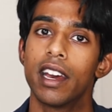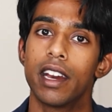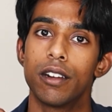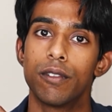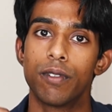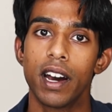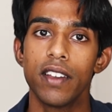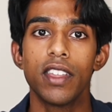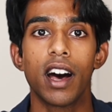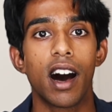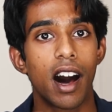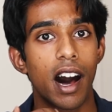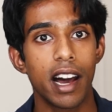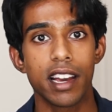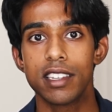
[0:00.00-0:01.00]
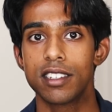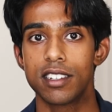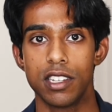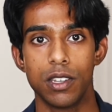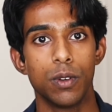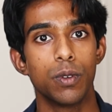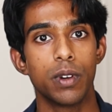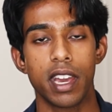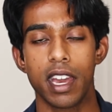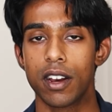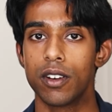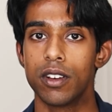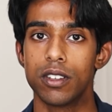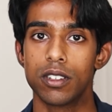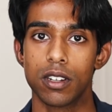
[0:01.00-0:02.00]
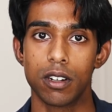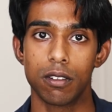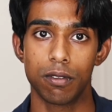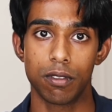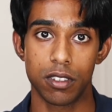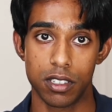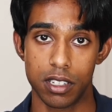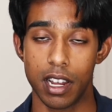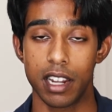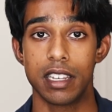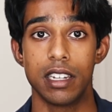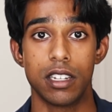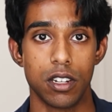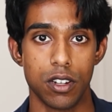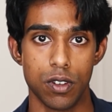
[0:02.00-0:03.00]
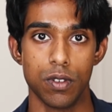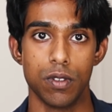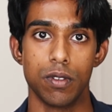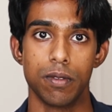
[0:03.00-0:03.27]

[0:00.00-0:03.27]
and find the highest yield areas of study to do.